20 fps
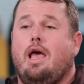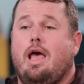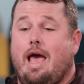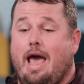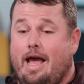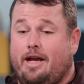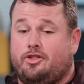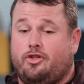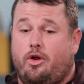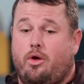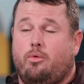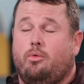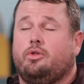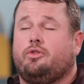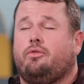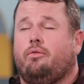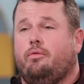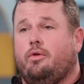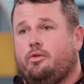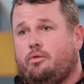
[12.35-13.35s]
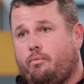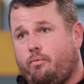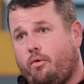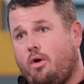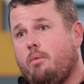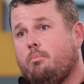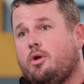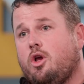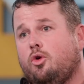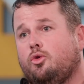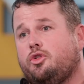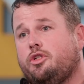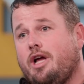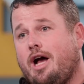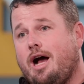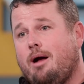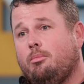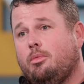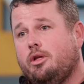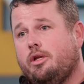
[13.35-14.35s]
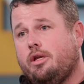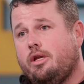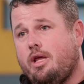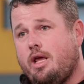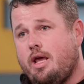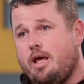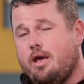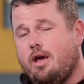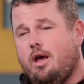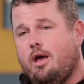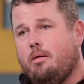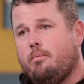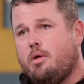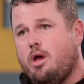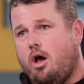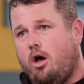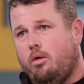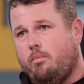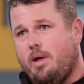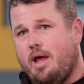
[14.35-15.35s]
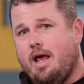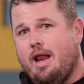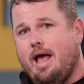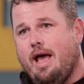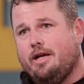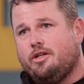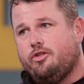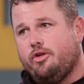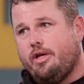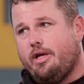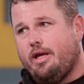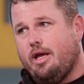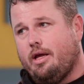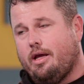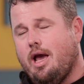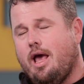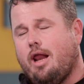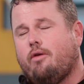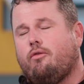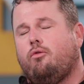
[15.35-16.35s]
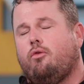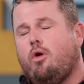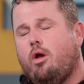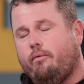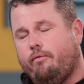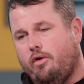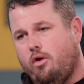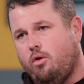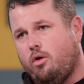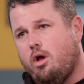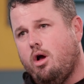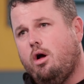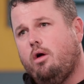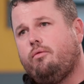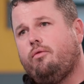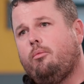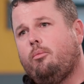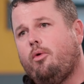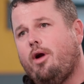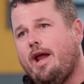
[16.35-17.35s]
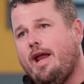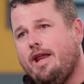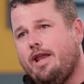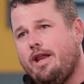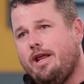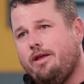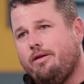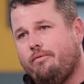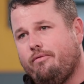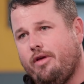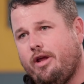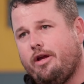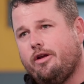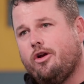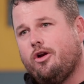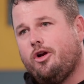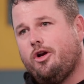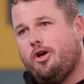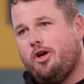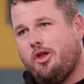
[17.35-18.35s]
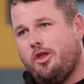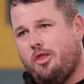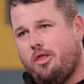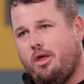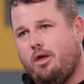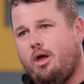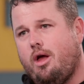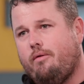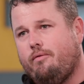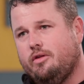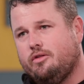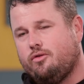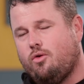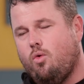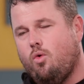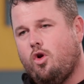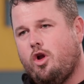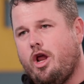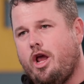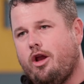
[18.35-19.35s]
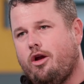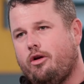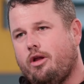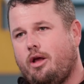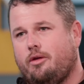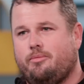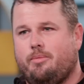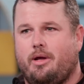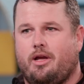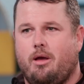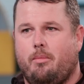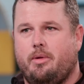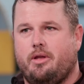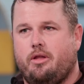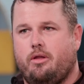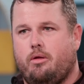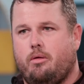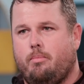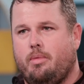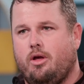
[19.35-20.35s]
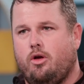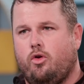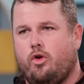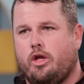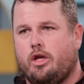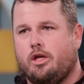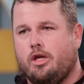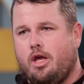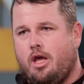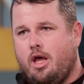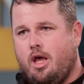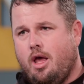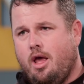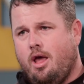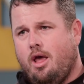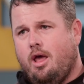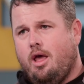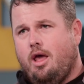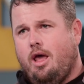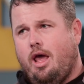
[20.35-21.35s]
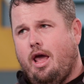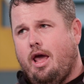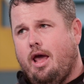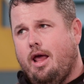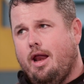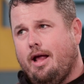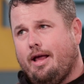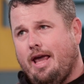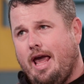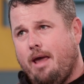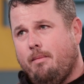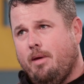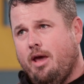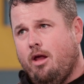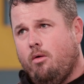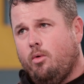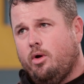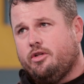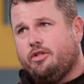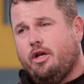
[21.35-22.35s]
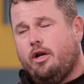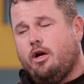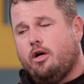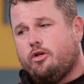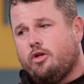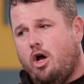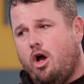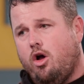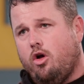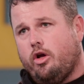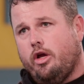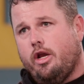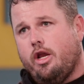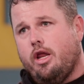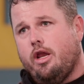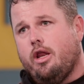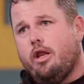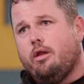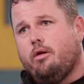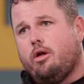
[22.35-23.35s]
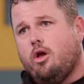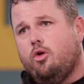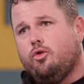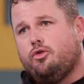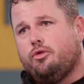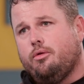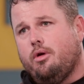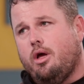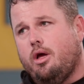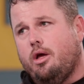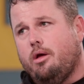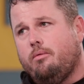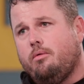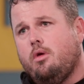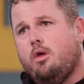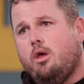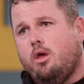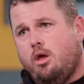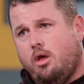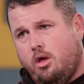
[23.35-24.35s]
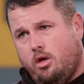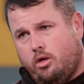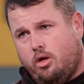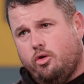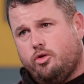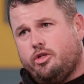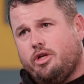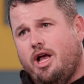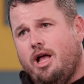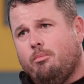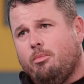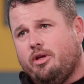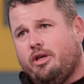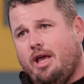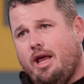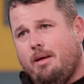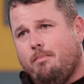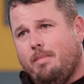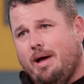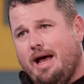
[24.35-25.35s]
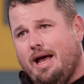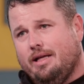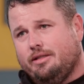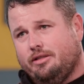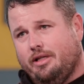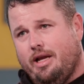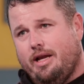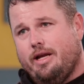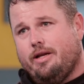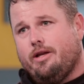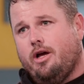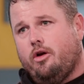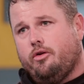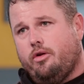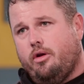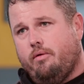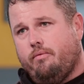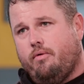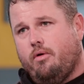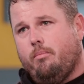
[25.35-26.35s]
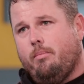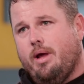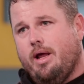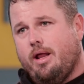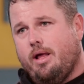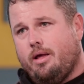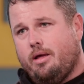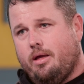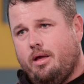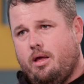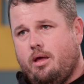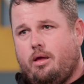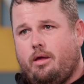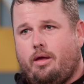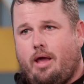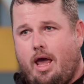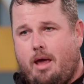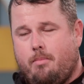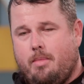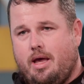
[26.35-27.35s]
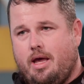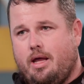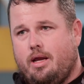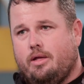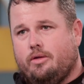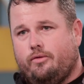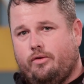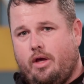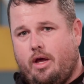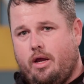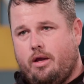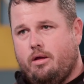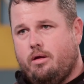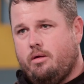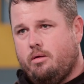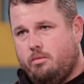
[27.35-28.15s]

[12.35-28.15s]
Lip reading: Actually, it was from Coach Tomlin. He called me, and I actually got a phone call from Randy Finkner, the offensive coordinator, asked me to come into the building. And I came in, and we were sitting there talking, and Coach Tomlin came by and said, I need to talk to you for a minute. Came in and said,